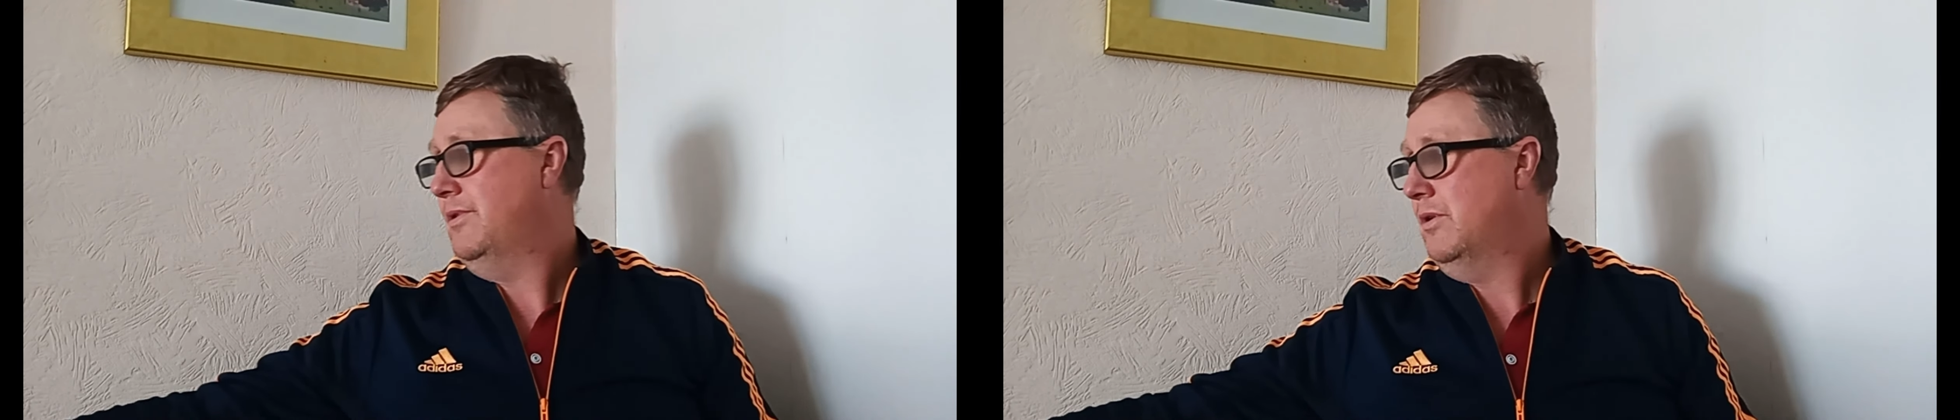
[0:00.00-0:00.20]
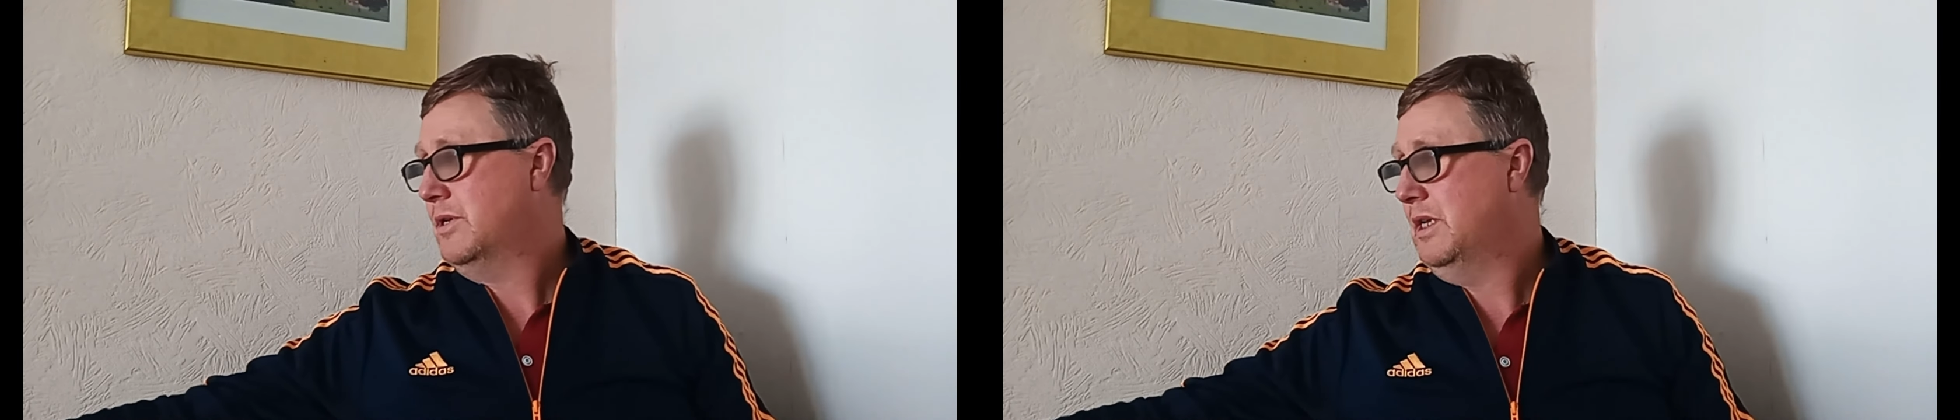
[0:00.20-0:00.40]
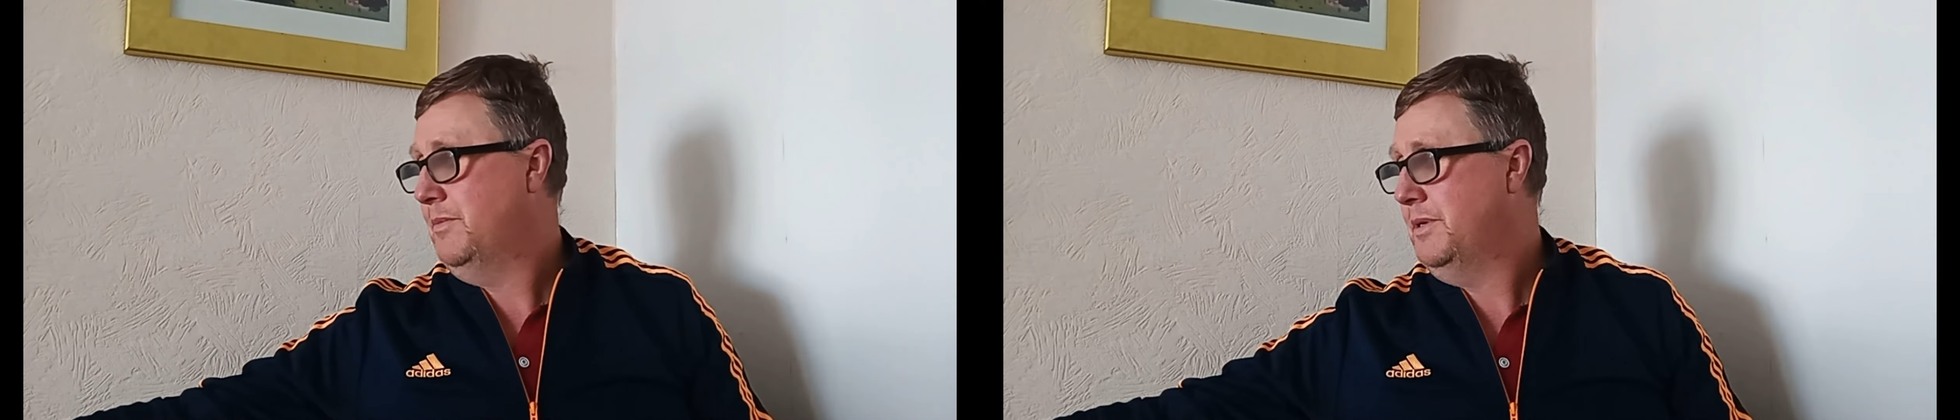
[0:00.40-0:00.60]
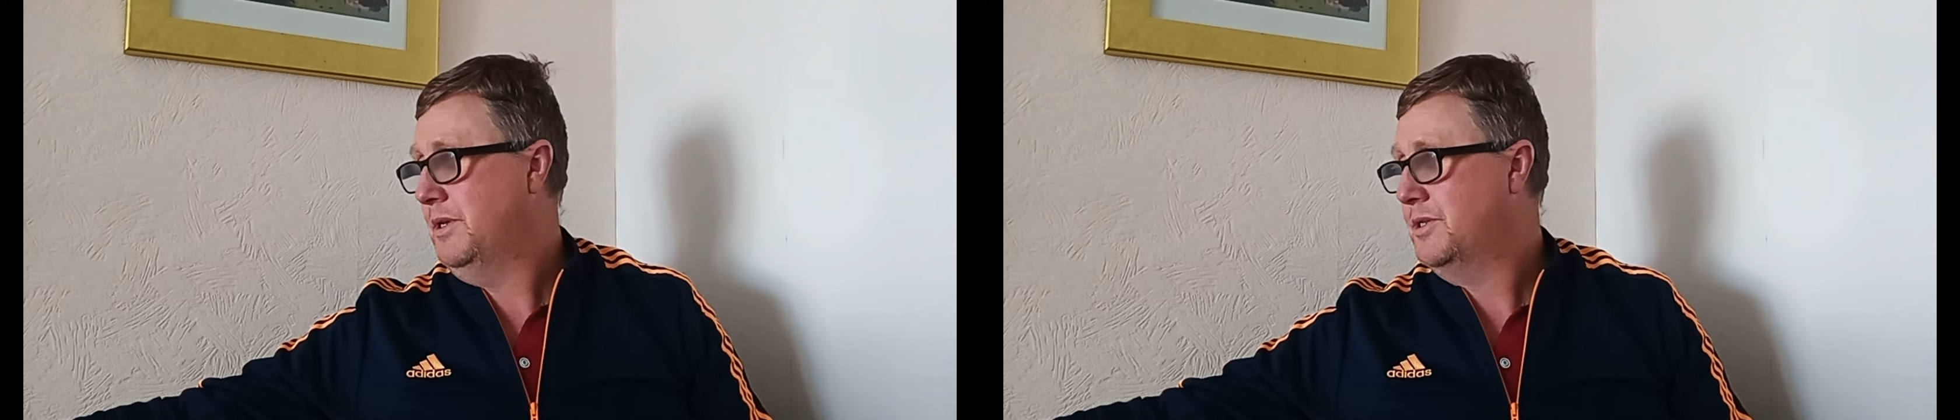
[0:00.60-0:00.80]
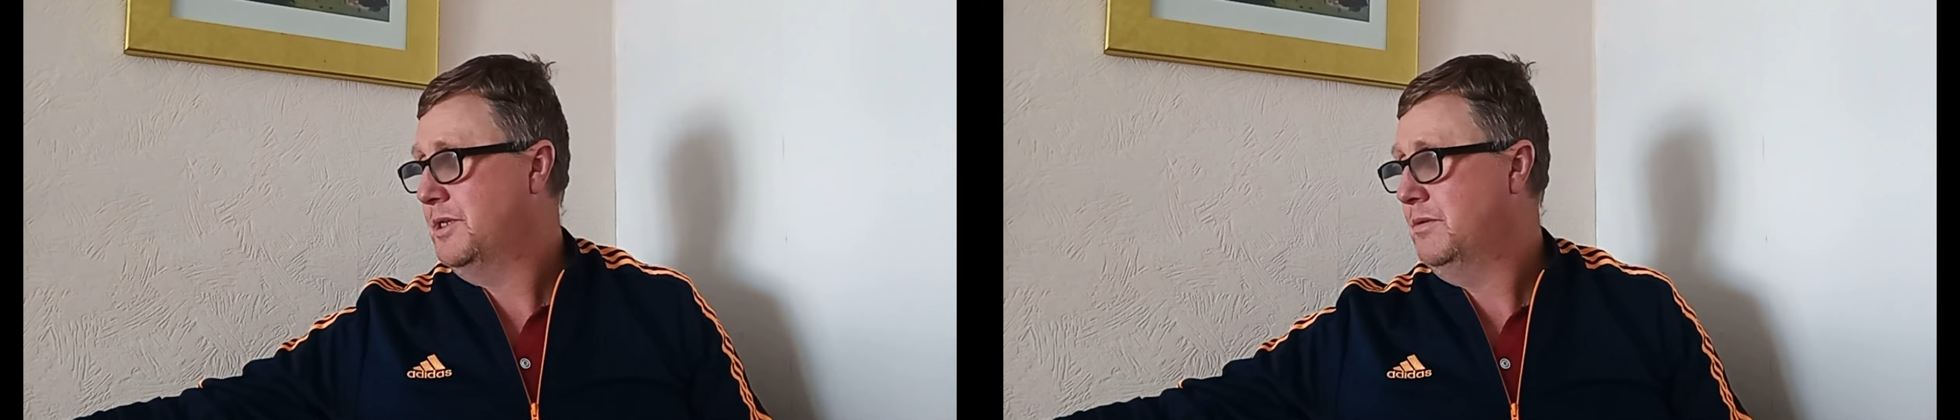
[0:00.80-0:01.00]
not keeping
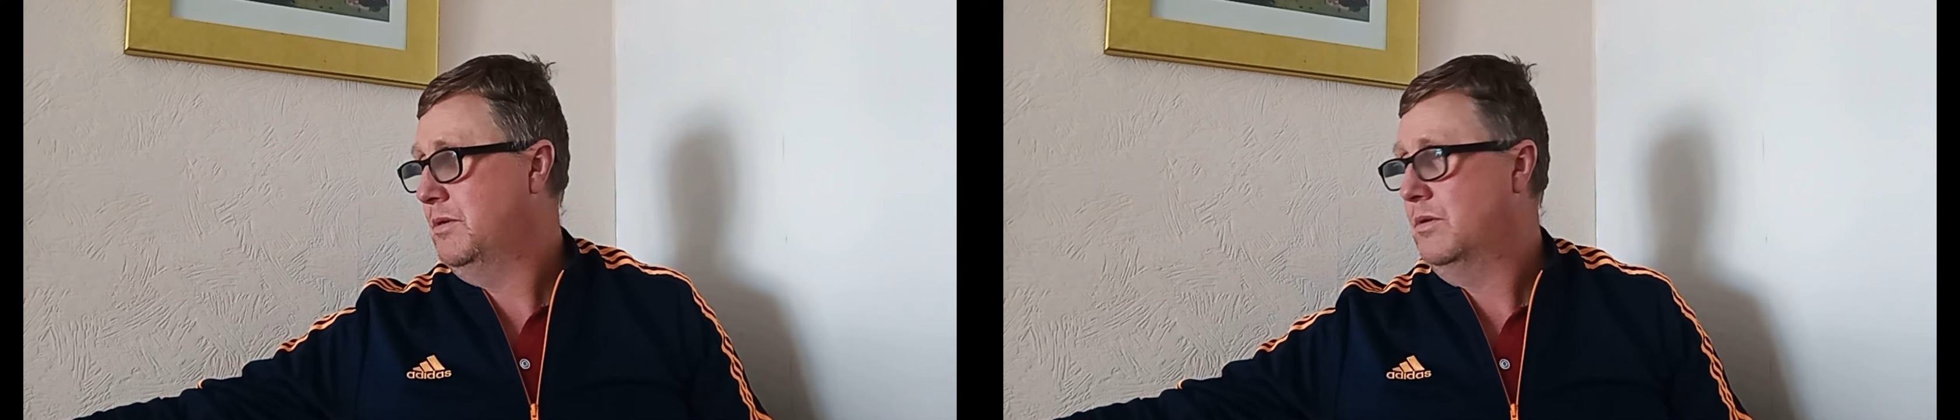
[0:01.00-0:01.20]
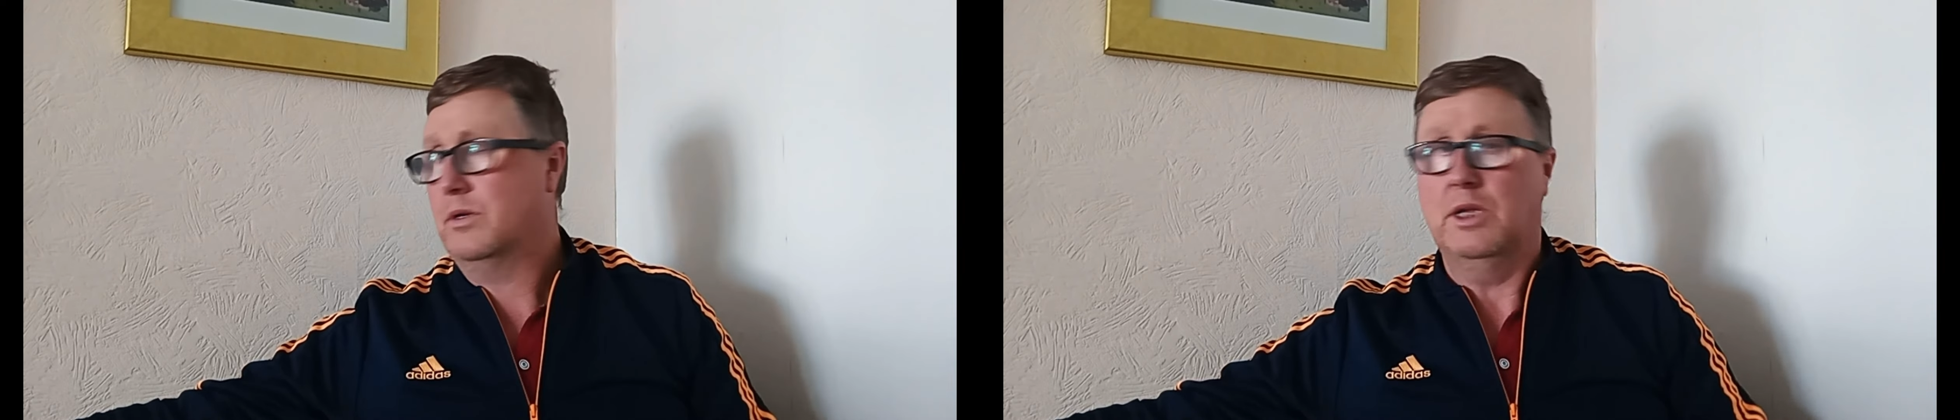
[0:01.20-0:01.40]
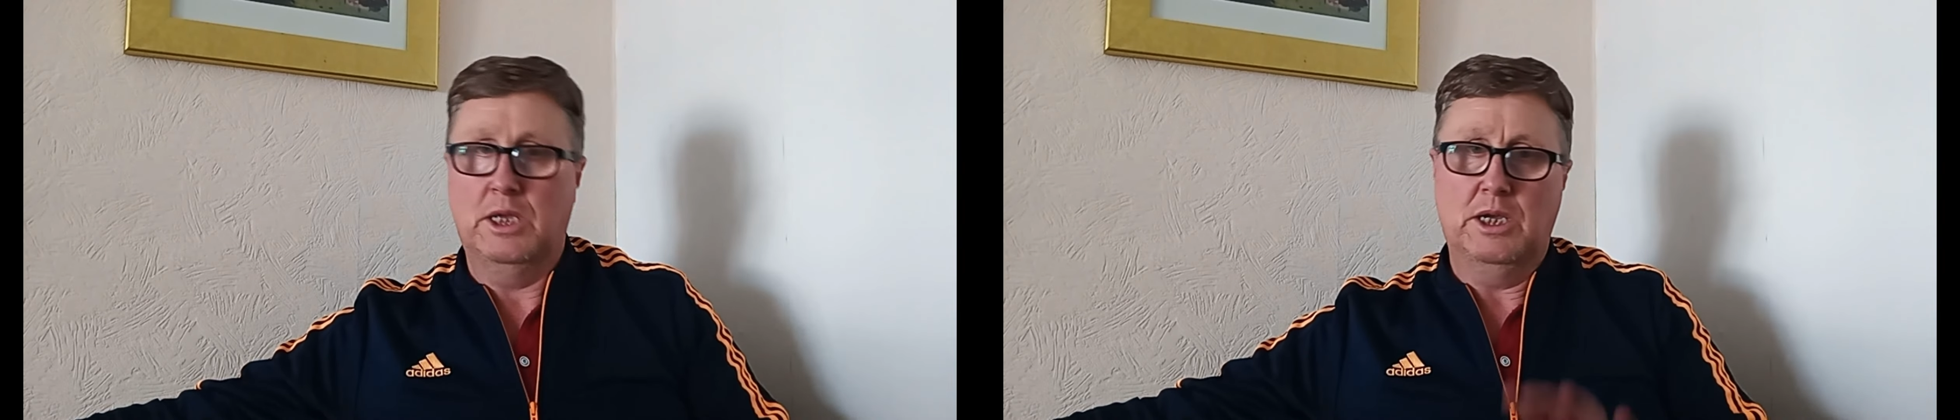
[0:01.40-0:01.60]
you too long,